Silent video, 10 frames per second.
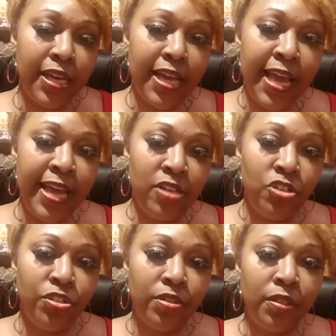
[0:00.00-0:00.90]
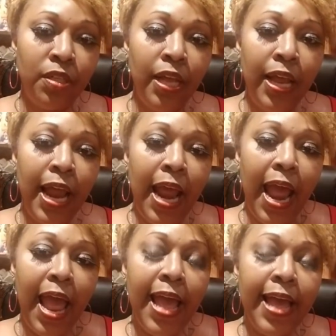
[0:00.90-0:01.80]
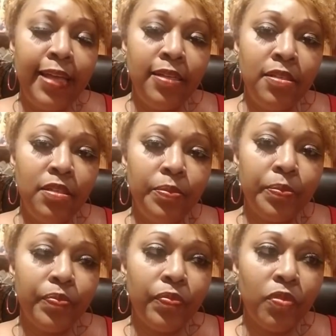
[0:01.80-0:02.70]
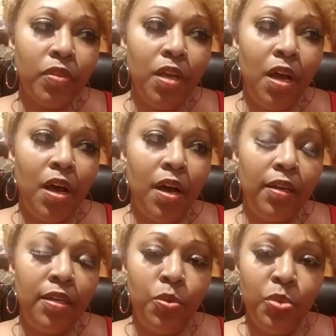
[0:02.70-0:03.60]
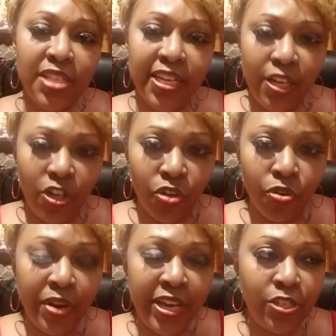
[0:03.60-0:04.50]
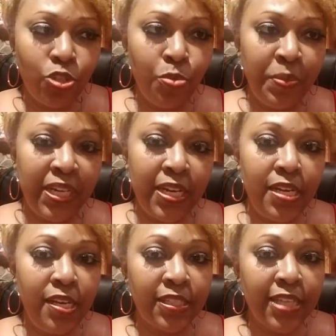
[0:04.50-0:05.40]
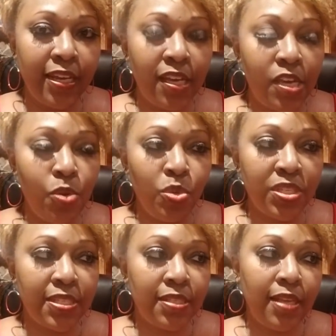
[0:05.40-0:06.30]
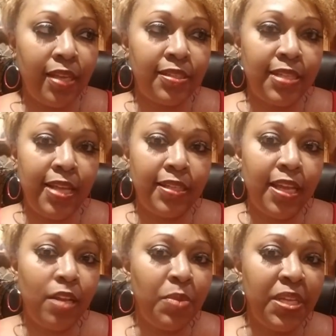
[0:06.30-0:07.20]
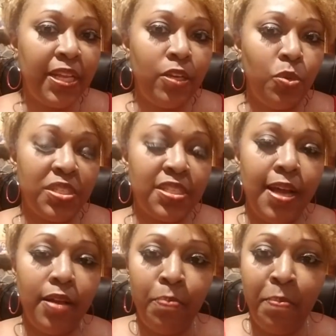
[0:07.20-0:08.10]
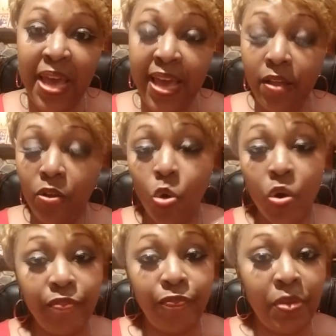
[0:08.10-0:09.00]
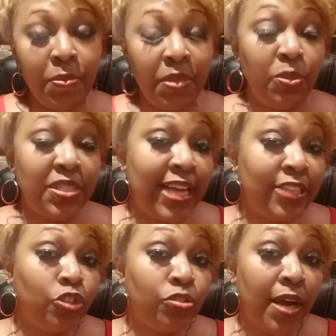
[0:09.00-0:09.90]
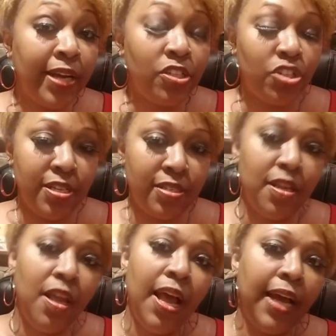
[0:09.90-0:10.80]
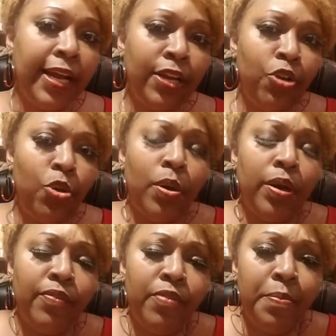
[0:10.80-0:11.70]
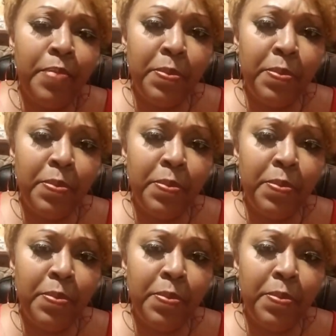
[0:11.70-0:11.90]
to them. See? And then I had several dreams again this week. I mean, I've been just having dreams back to back, and I just go into detail with it. And it was centered around where they're from, the country, because I'm